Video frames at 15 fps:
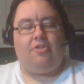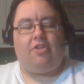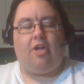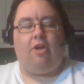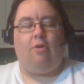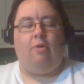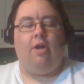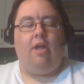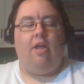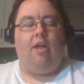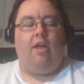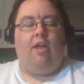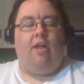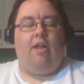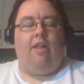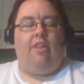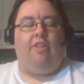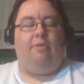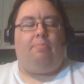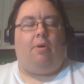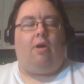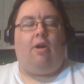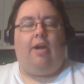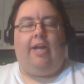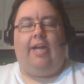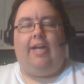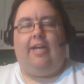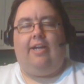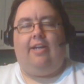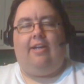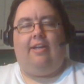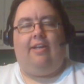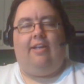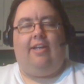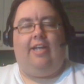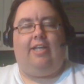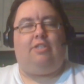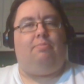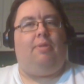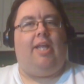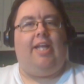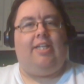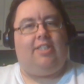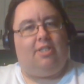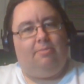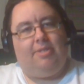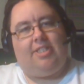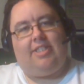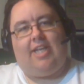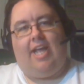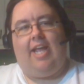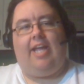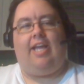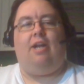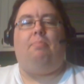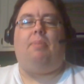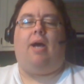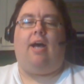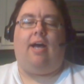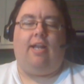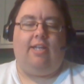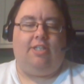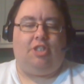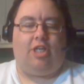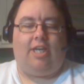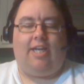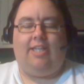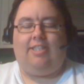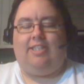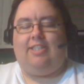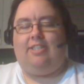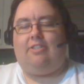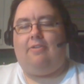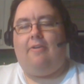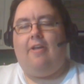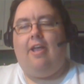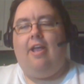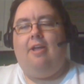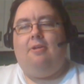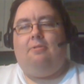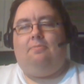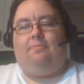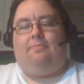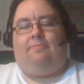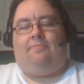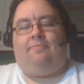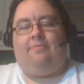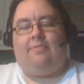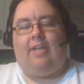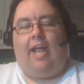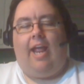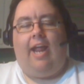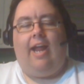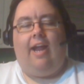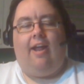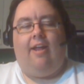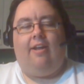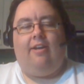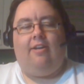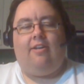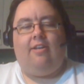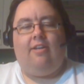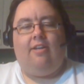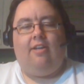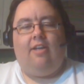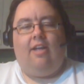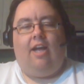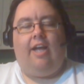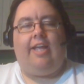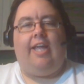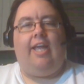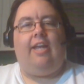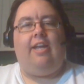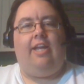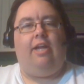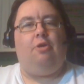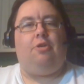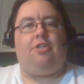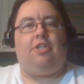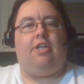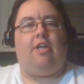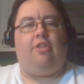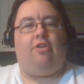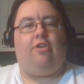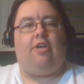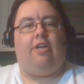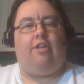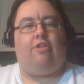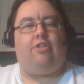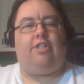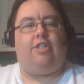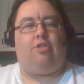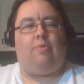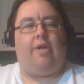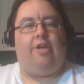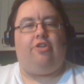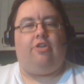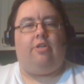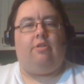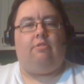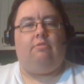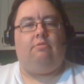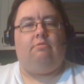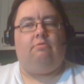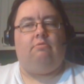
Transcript: So the party explains the mistake and apologizes. And again, here's another situation.